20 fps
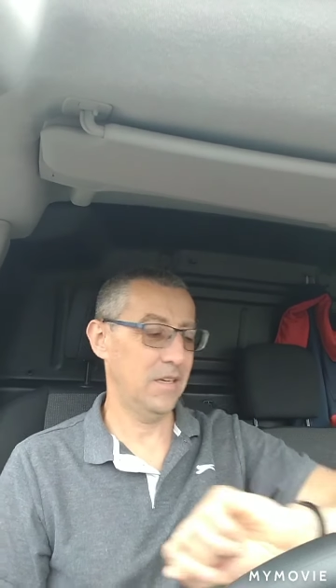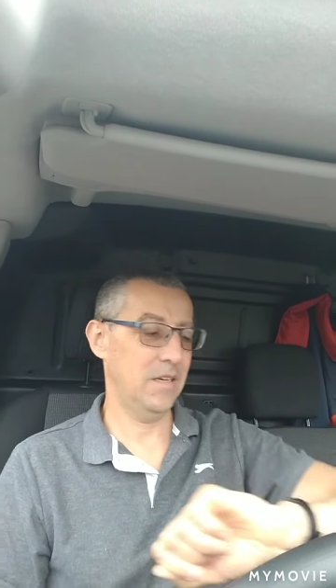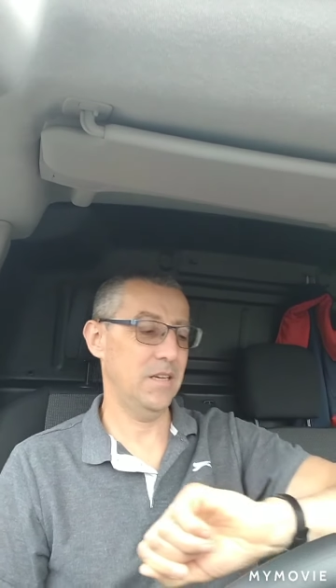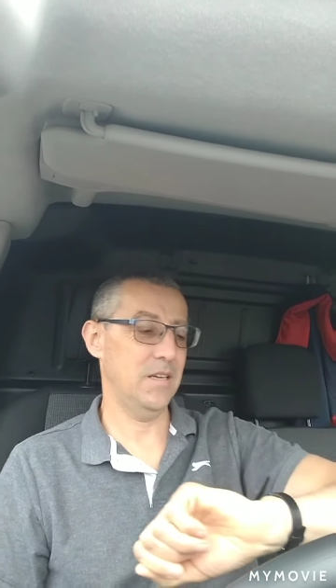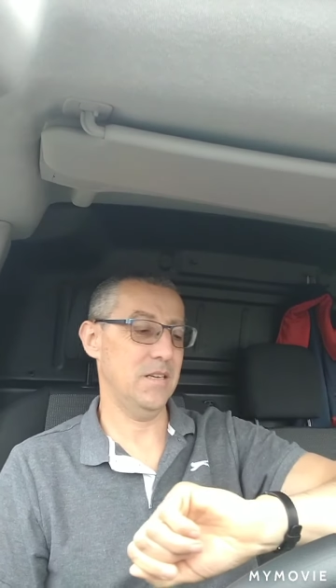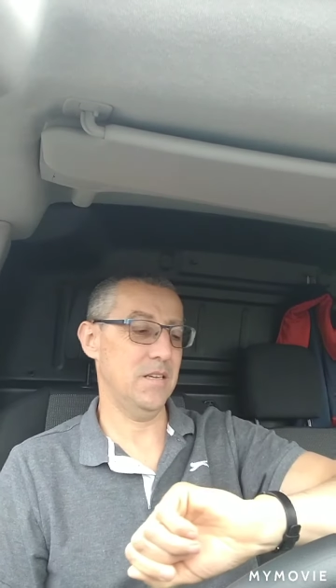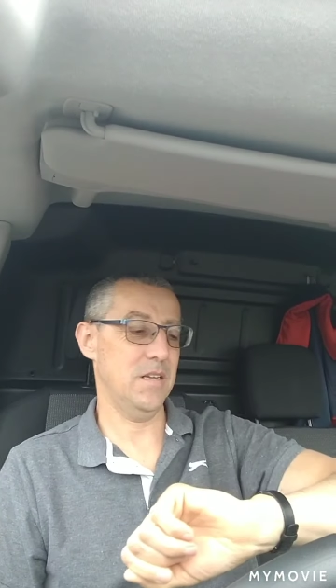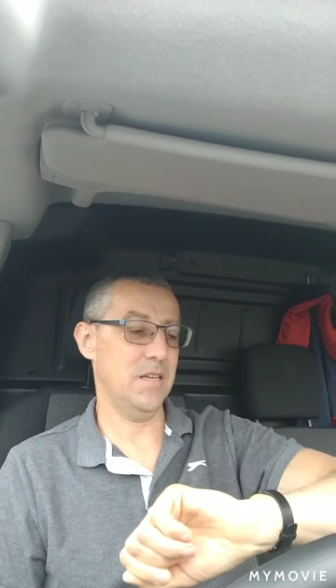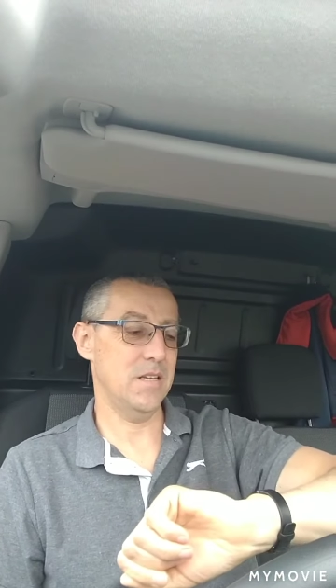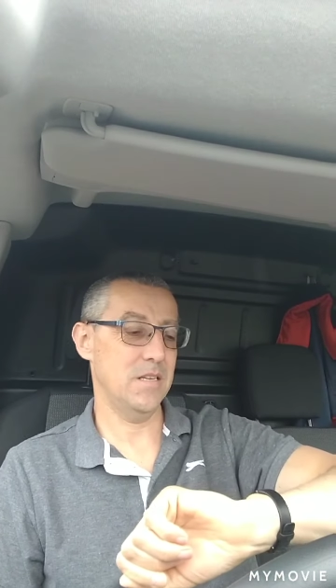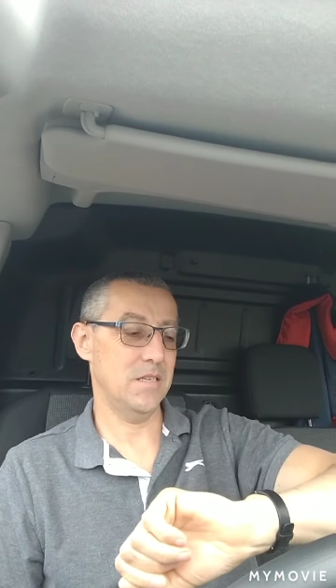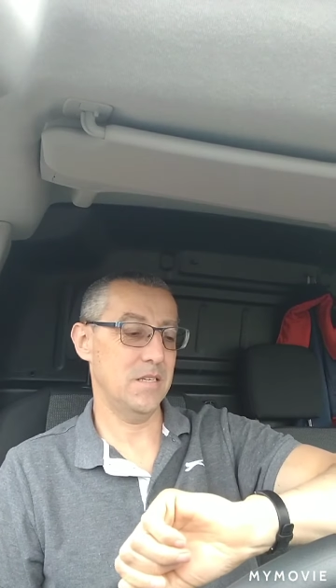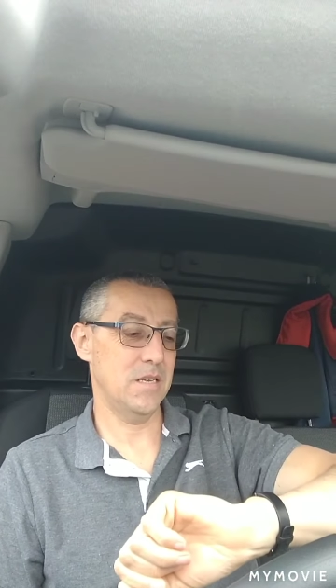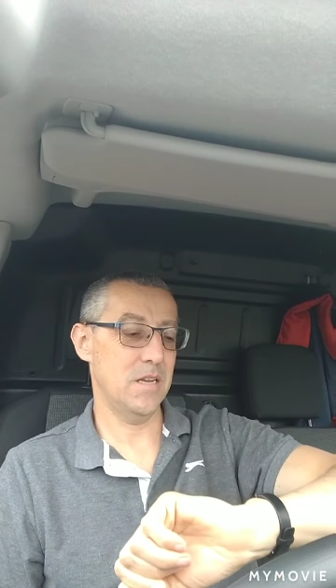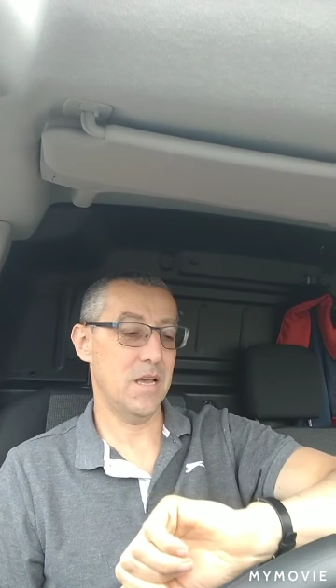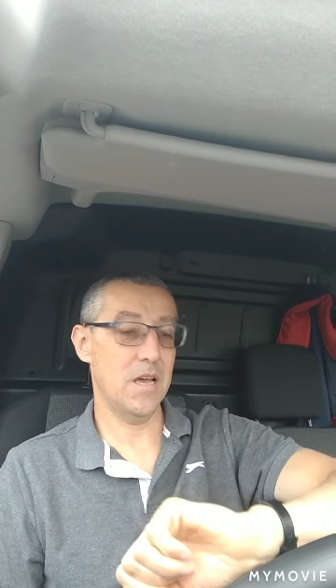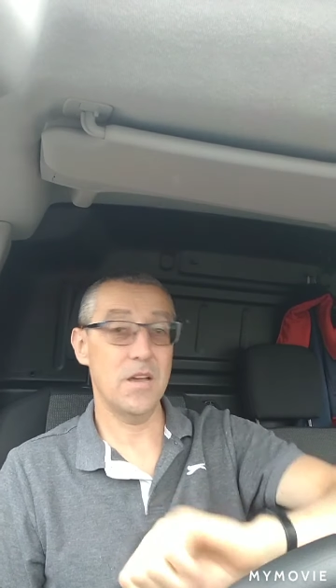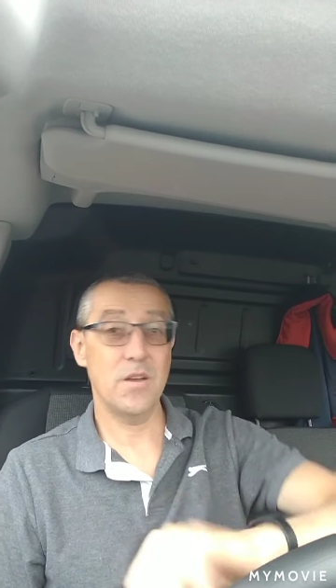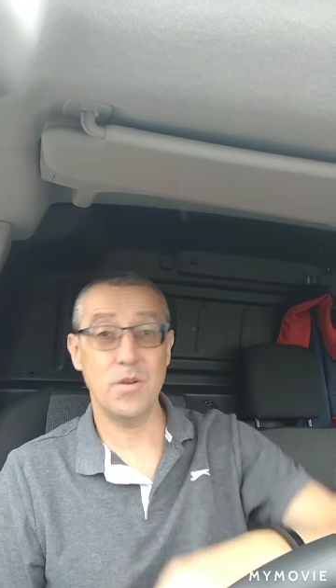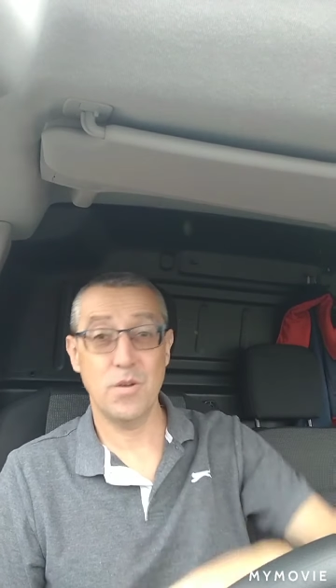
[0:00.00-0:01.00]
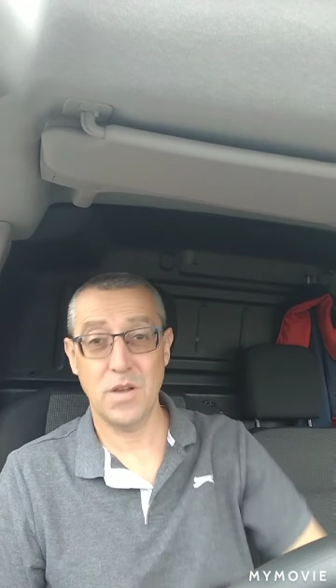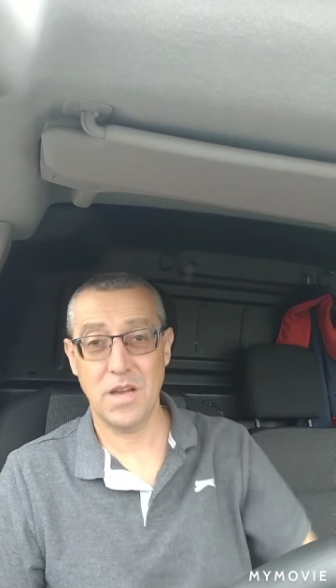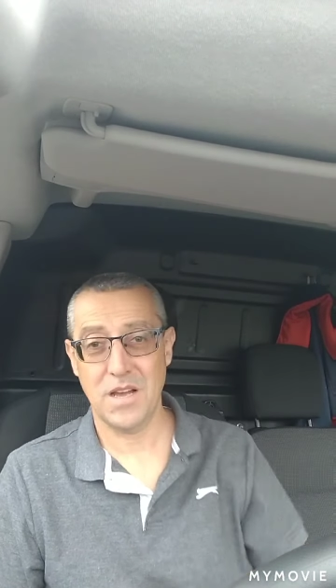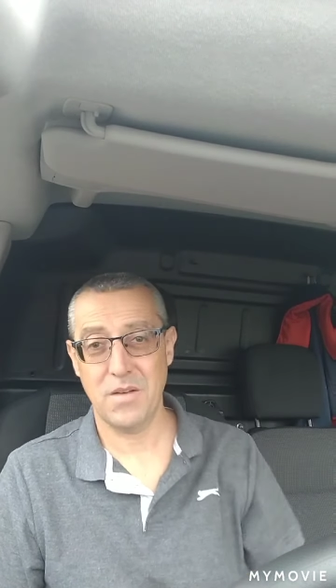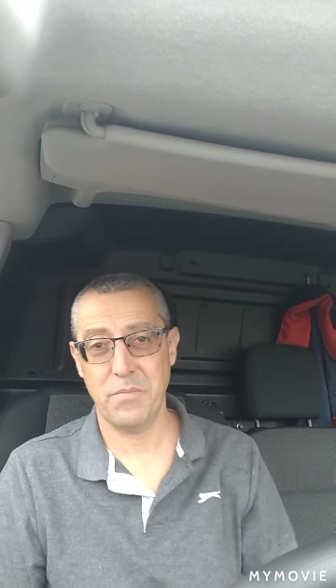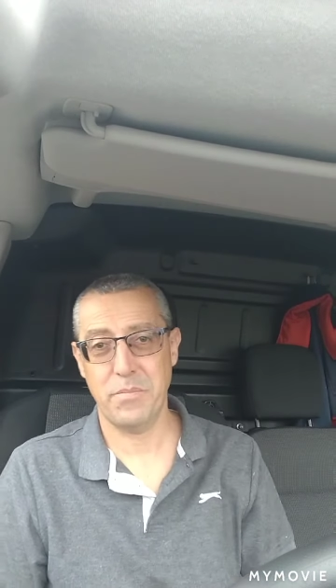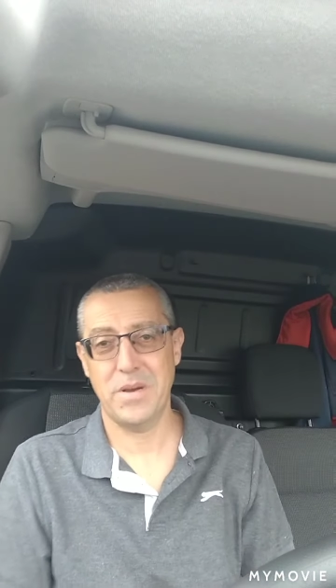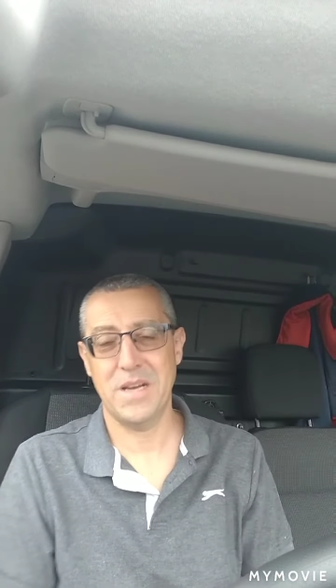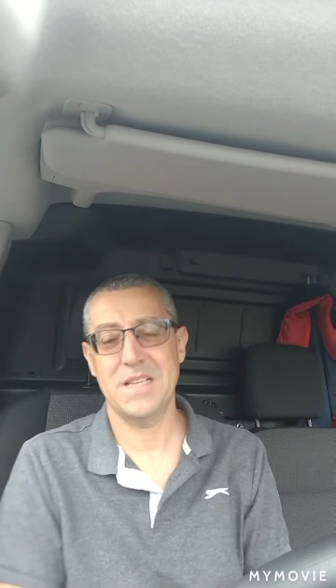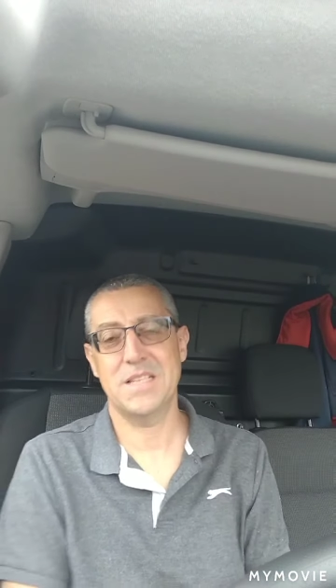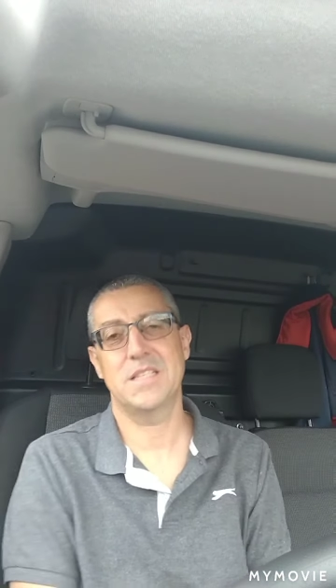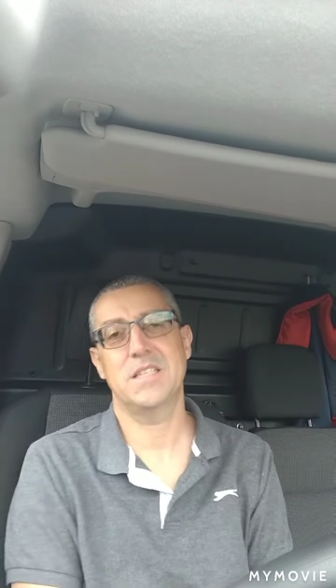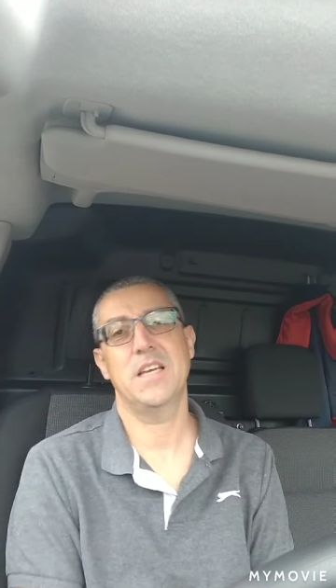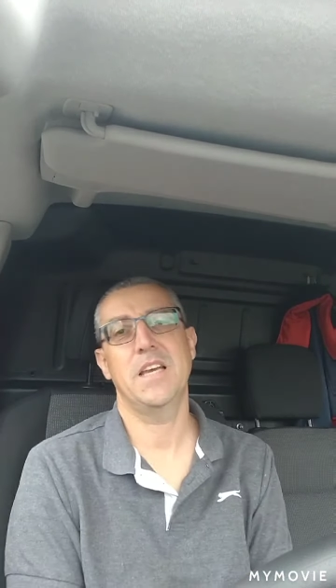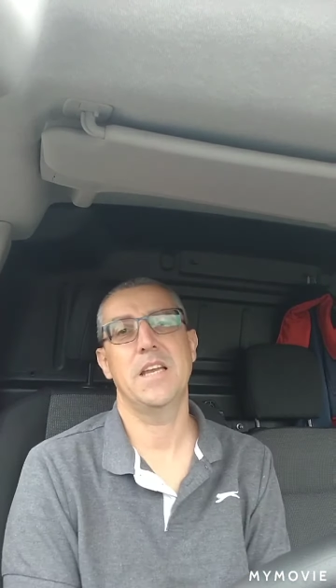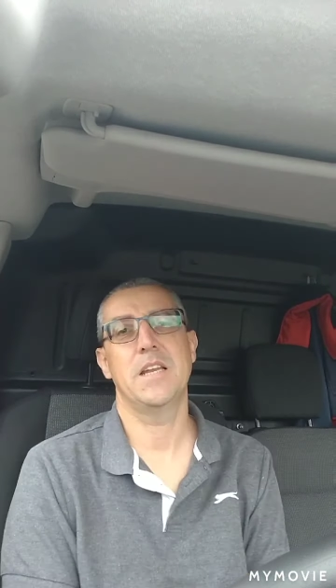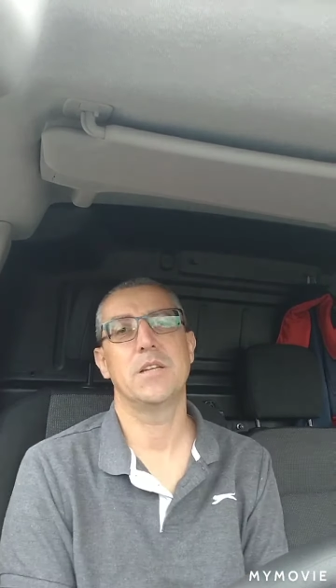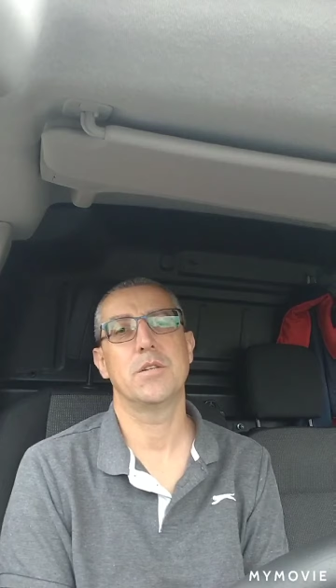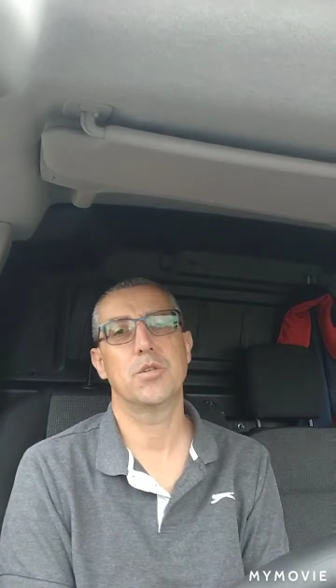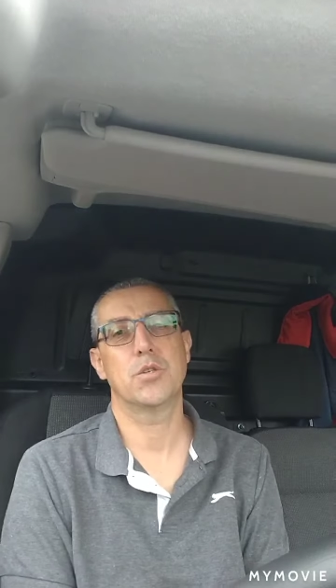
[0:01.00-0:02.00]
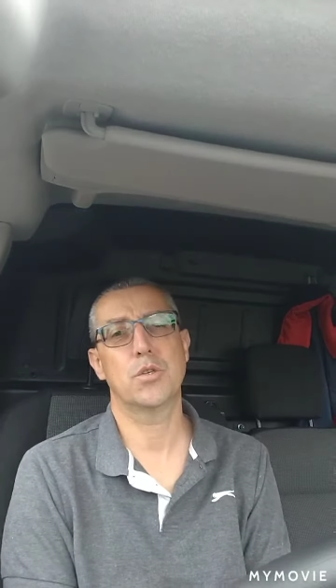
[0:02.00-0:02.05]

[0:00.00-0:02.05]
It is now half past 10.